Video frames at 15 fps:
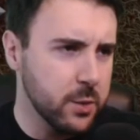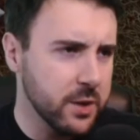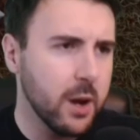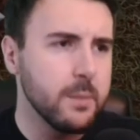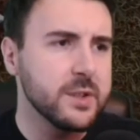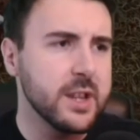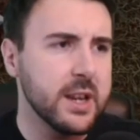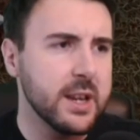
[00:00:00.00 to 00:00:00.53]
this one
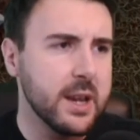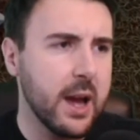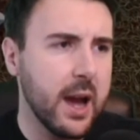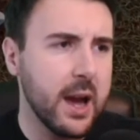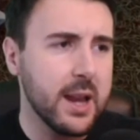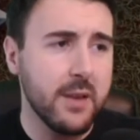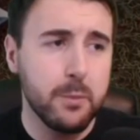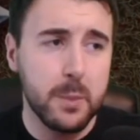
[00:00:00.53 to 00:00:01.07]
comes in
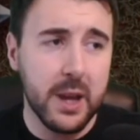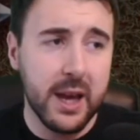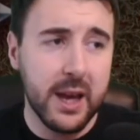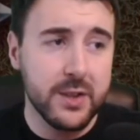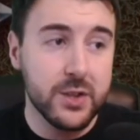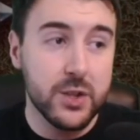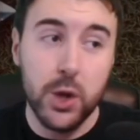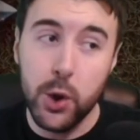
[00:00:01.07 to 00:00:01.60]
11
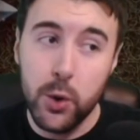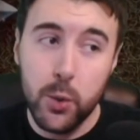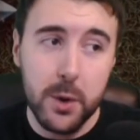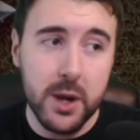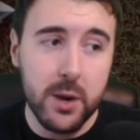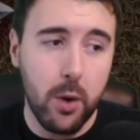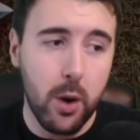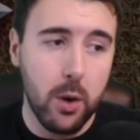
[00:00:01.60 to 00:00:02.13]
players, 2
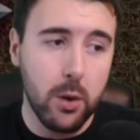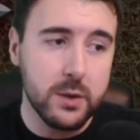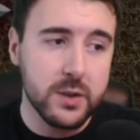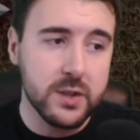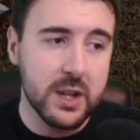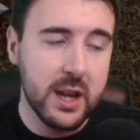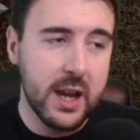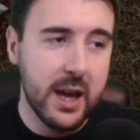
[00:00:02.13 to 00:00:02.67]

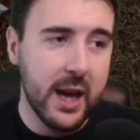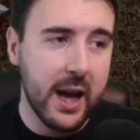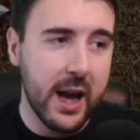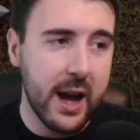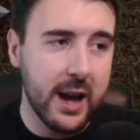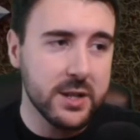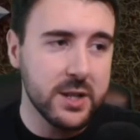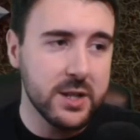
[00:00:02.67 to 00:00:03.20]
rerolls
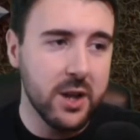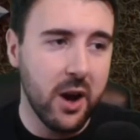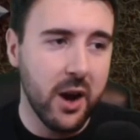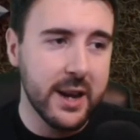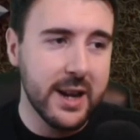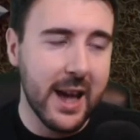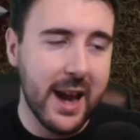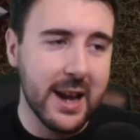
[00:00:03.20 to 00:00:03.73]
at
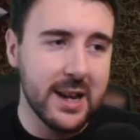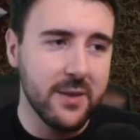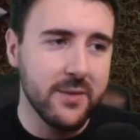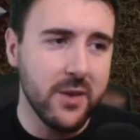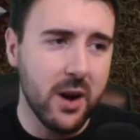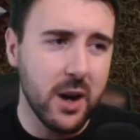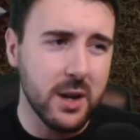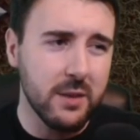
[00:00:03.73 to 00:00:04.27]

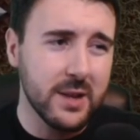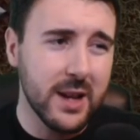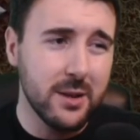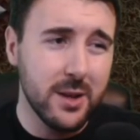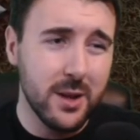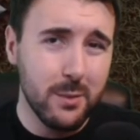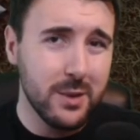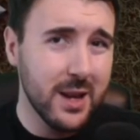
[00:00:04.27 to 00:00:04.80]
985. Now,
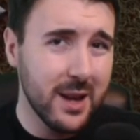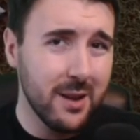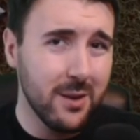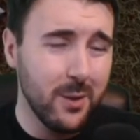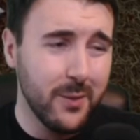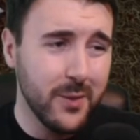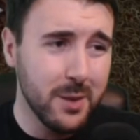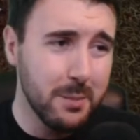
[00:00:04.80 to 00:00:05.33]
you don't get a
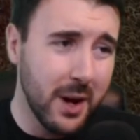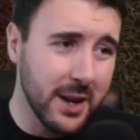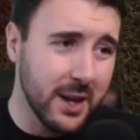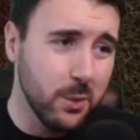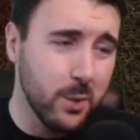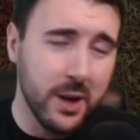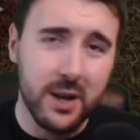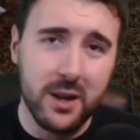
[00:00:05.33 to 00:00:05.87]
lot for your
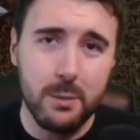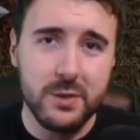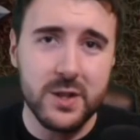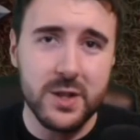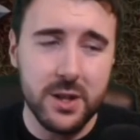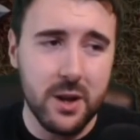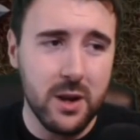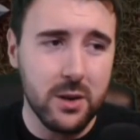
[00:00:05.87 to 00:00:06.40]
money when it
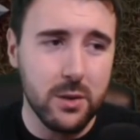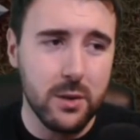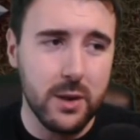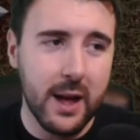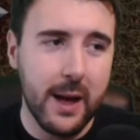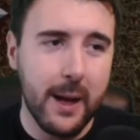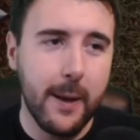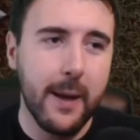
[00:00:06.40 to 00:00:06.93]
comes to
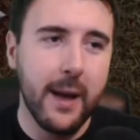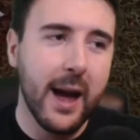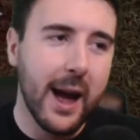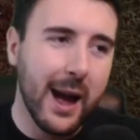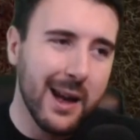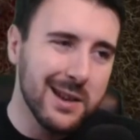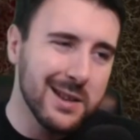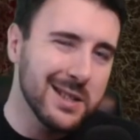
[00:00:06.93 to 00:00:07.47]
Nurgle,
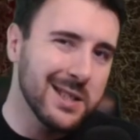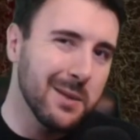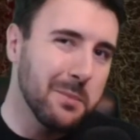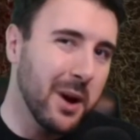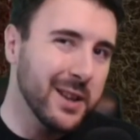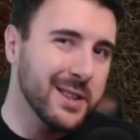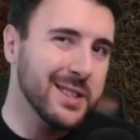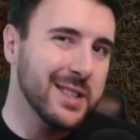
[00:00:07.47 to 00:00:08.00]
and
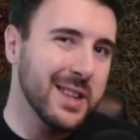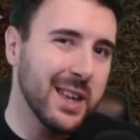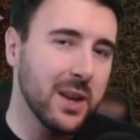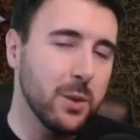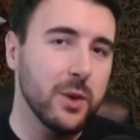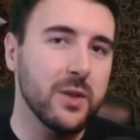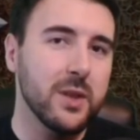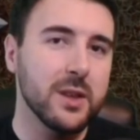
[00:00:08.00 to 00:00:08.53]
by
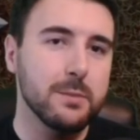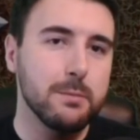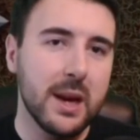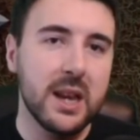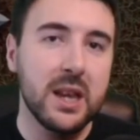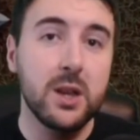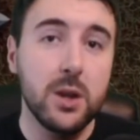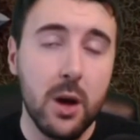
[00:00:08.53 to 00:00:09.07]
sticking with as
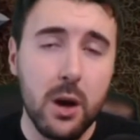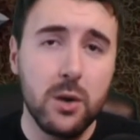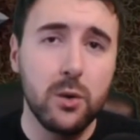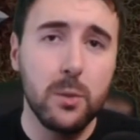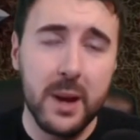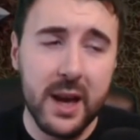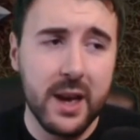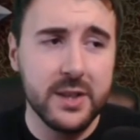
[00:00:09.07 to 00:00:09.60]
many
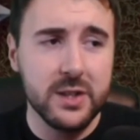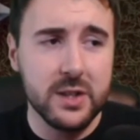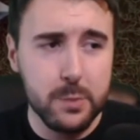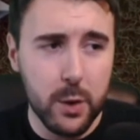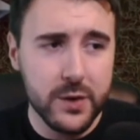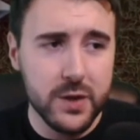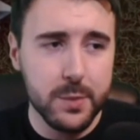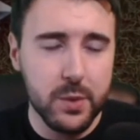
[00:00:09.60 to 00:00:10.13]
Nurgle players as
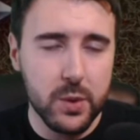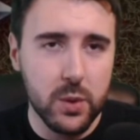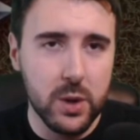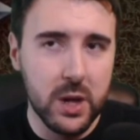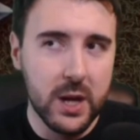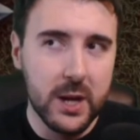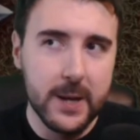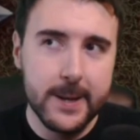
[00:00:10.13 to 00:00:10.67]

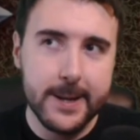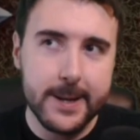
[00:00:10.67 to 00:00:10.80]
possible,